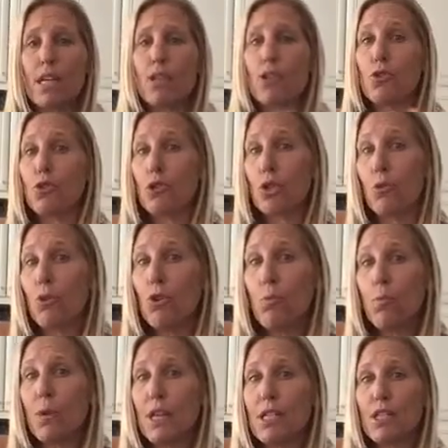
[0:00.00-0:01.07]
Use the
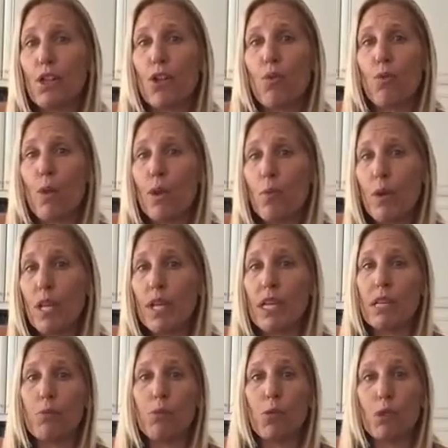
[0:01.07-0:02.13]
group. It's a great way to
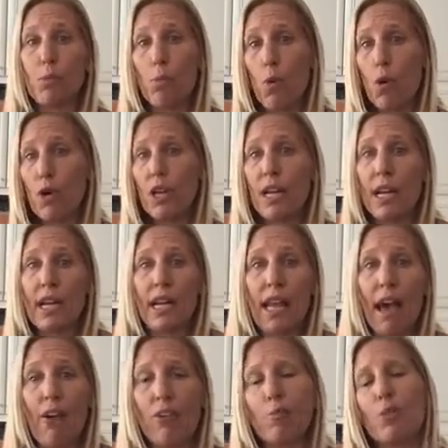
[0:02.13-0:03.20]
keep you supported and
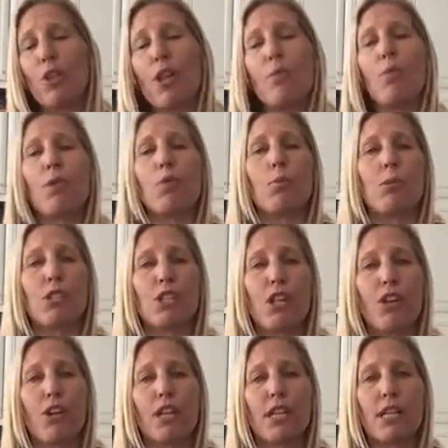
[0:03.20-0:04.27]
accountable, and we will be
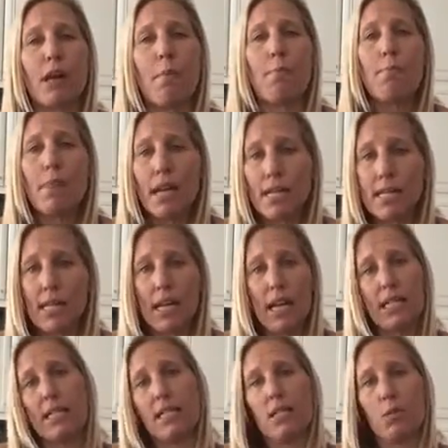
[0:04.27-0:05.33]
sharing amazing
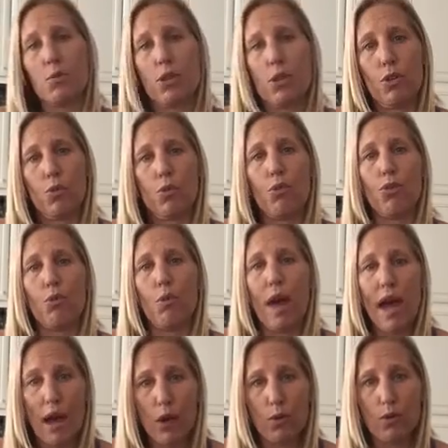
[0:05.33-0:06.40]
ideas with you
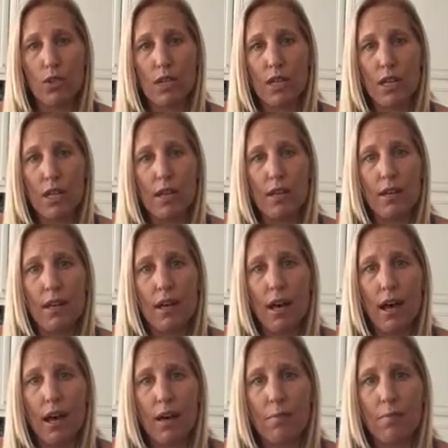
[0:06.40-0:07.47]
throughout
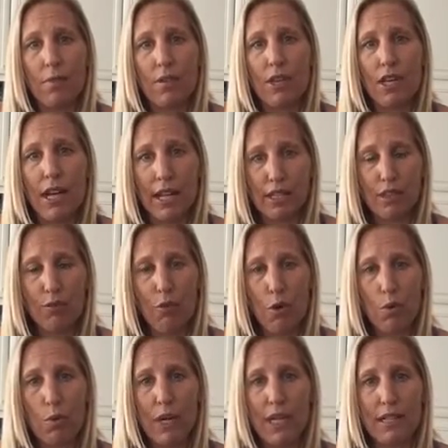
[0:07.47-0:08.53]
the next
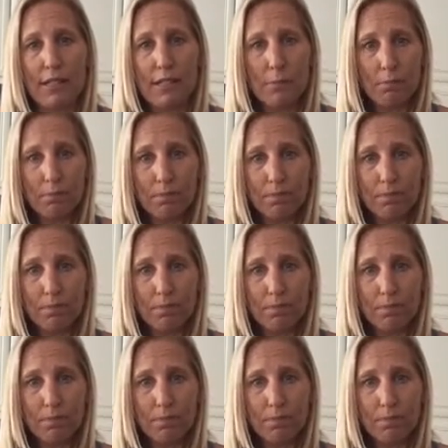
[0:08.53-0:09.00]
4 weeks.